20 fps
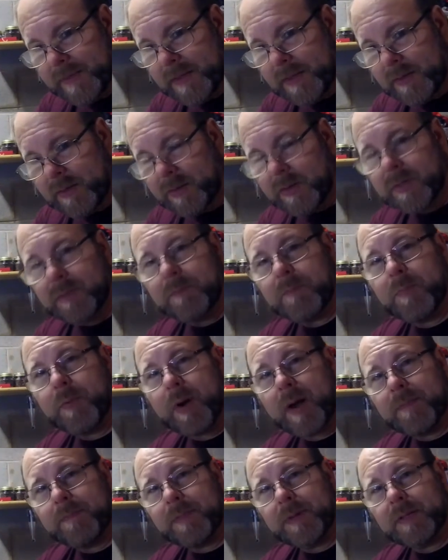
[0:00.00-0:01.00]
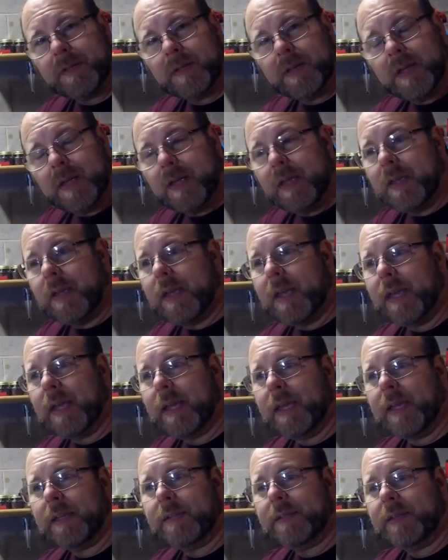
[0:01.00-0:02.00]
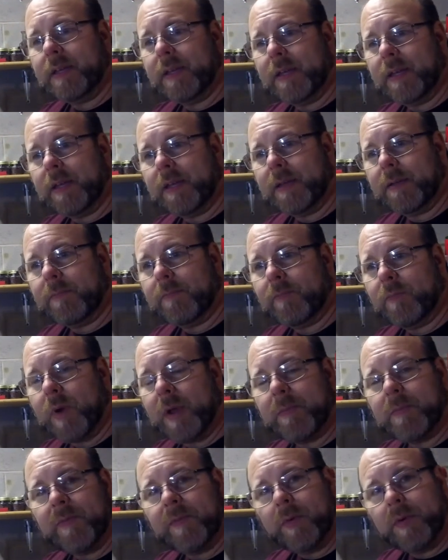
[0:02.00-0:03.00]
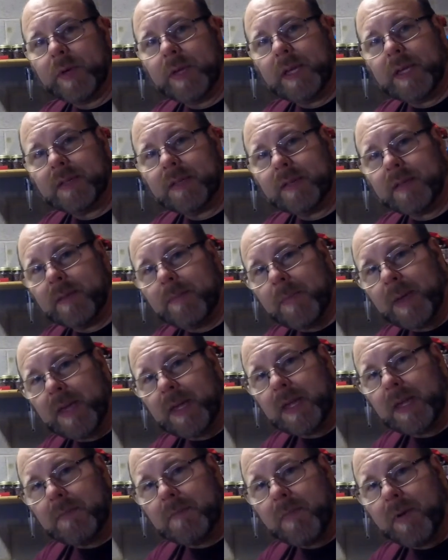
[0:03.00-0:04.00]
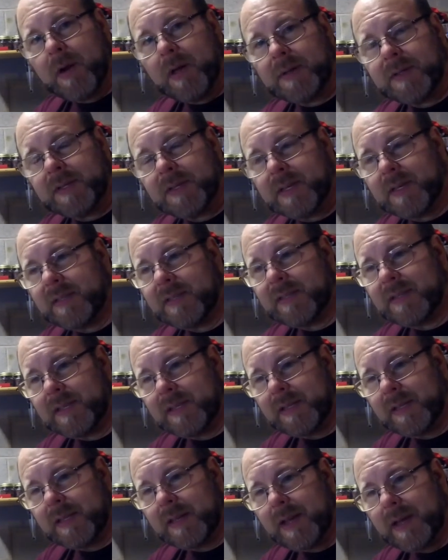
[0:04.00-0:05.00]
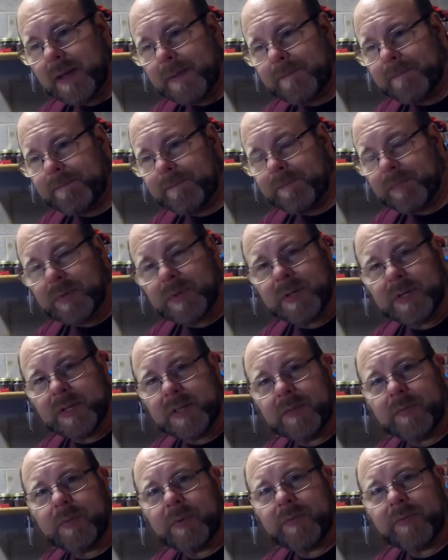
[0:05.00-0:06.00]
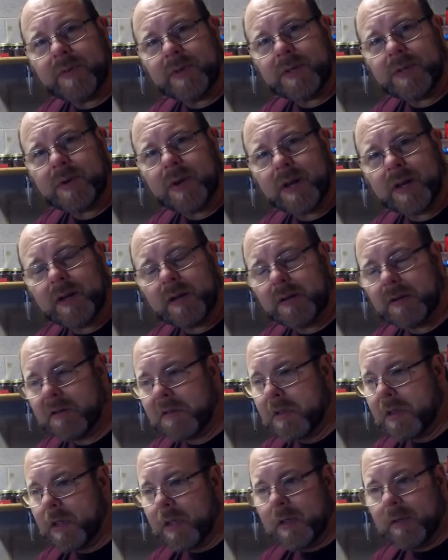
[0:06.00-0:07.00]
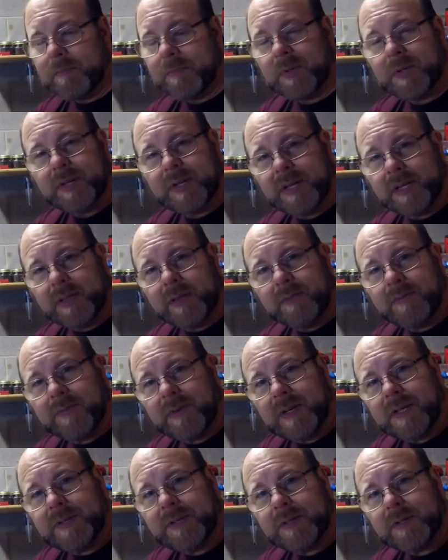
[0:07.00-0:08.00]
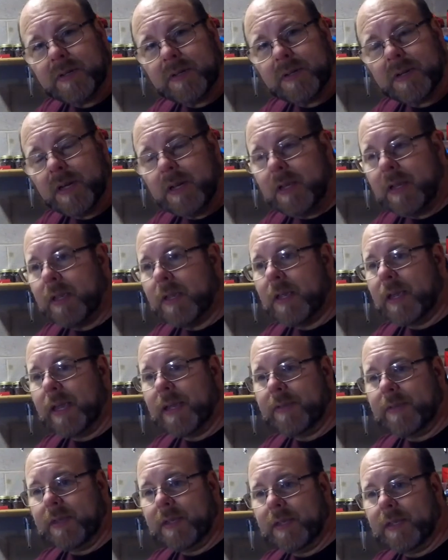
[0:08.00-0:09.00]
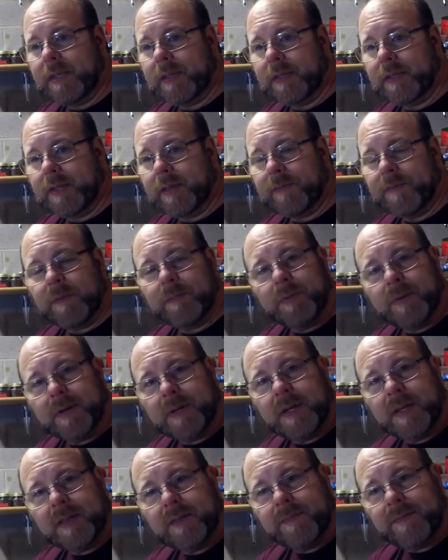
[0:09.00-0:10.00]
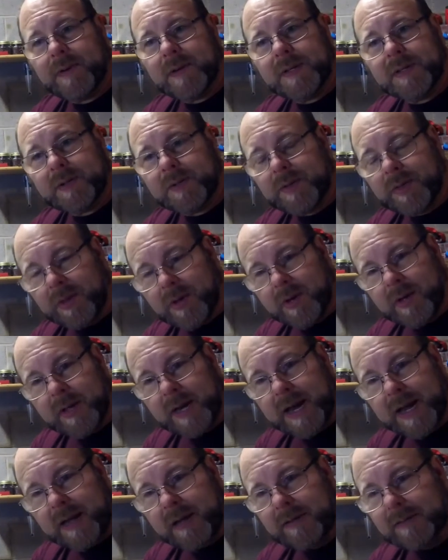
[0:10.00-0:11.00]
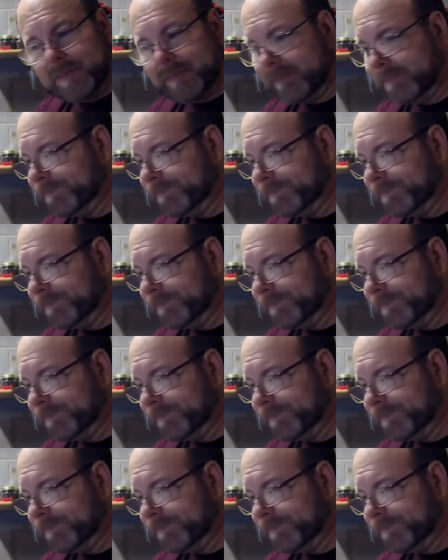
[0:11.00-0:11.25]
You can prep it, and right before you get to the baking process, seal it up, put it in the refrigerator, put it in the freezer, and then if you put it in the freezer, thaw it out,